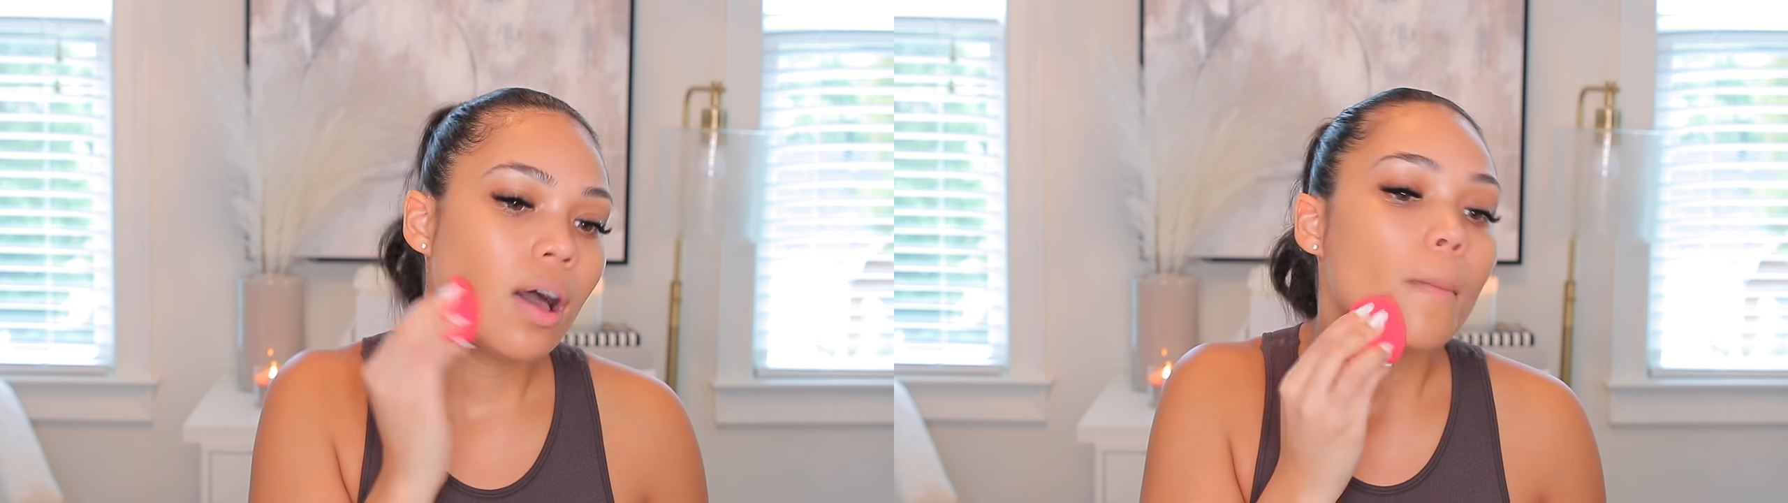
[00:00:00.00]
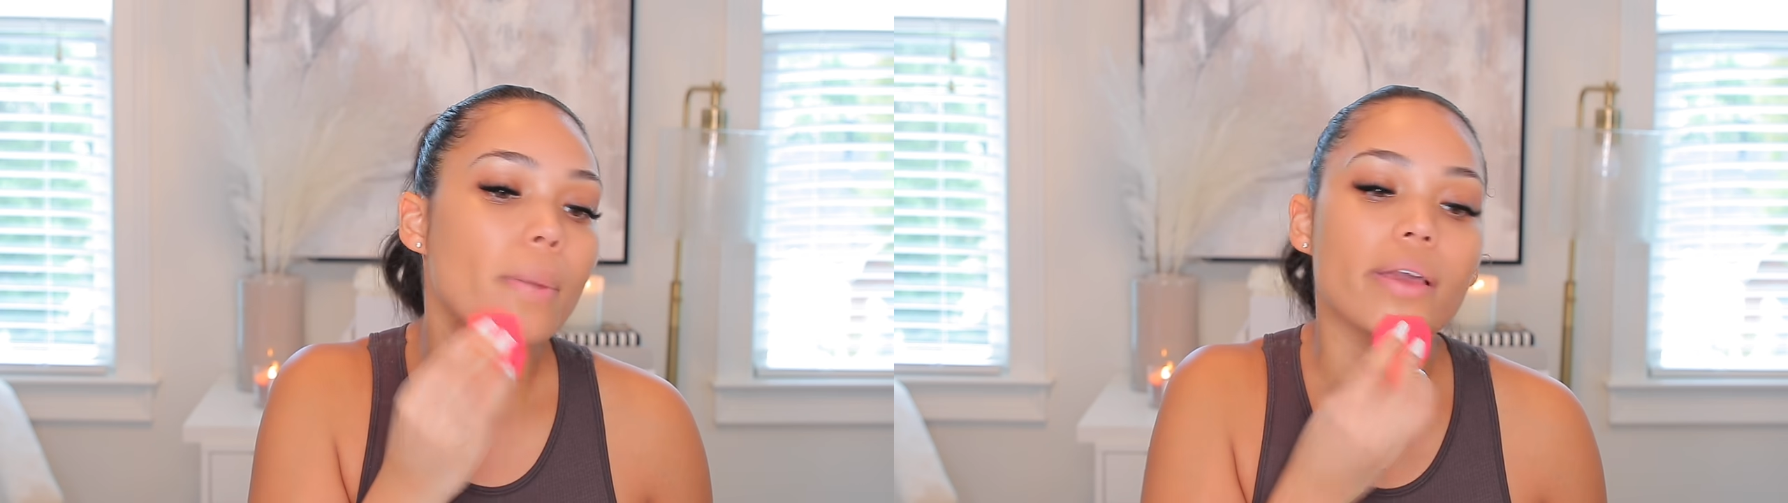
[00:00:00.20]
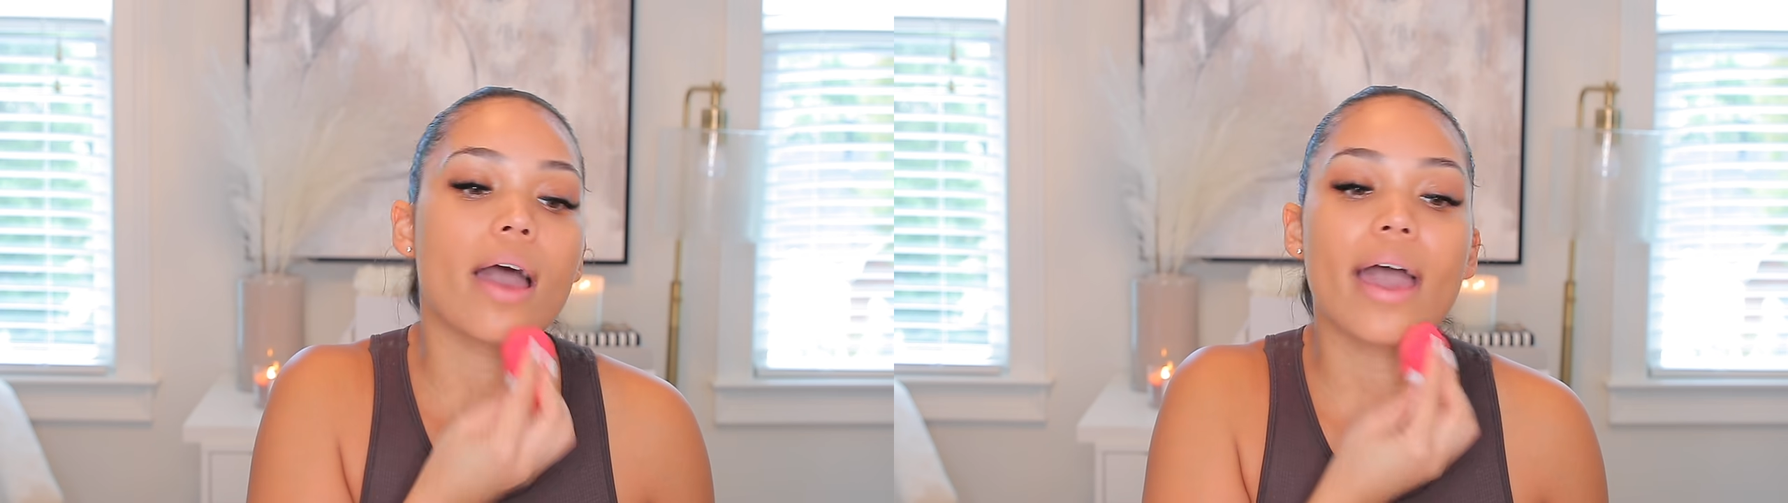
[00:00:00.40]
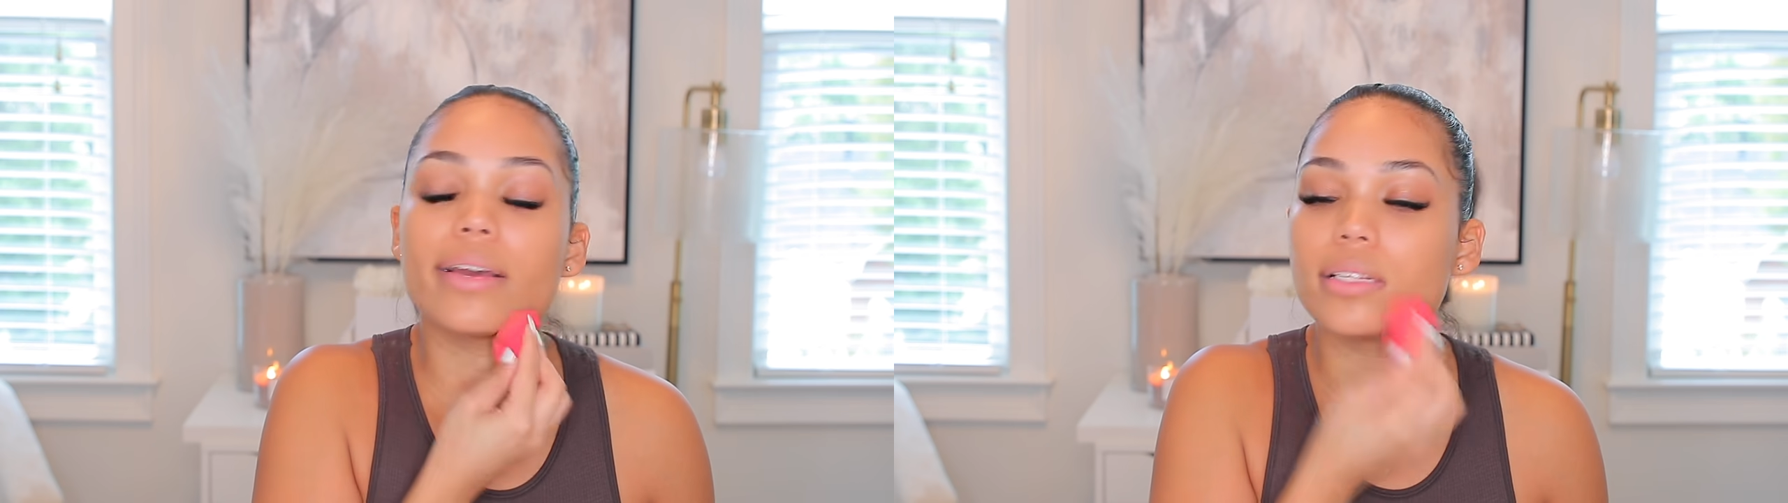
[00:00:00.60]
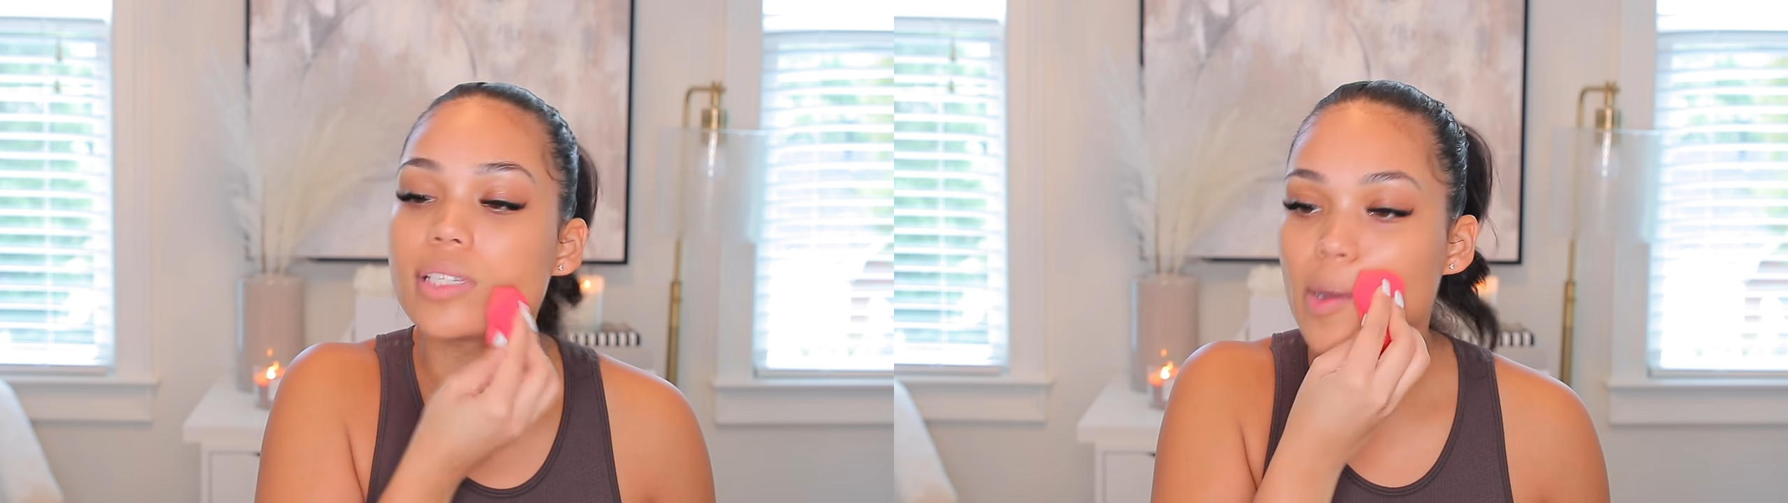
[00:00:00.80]
But yeah, I
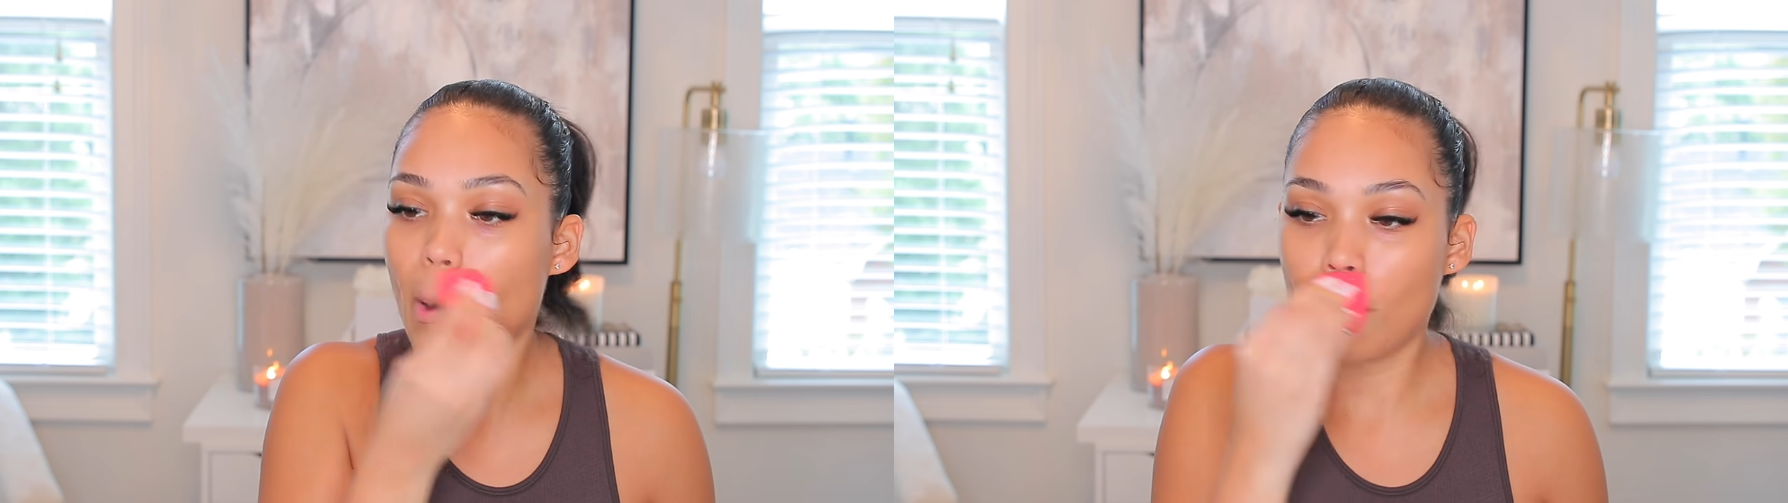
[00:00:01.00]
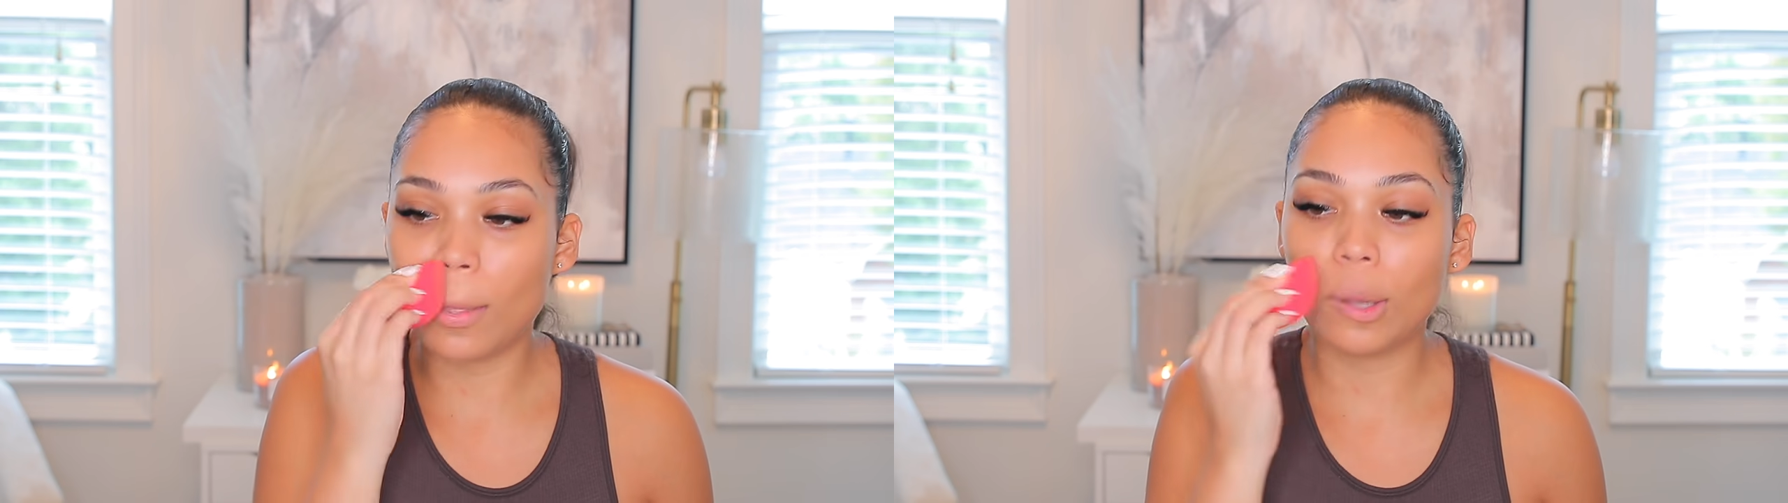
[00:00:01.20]
could still build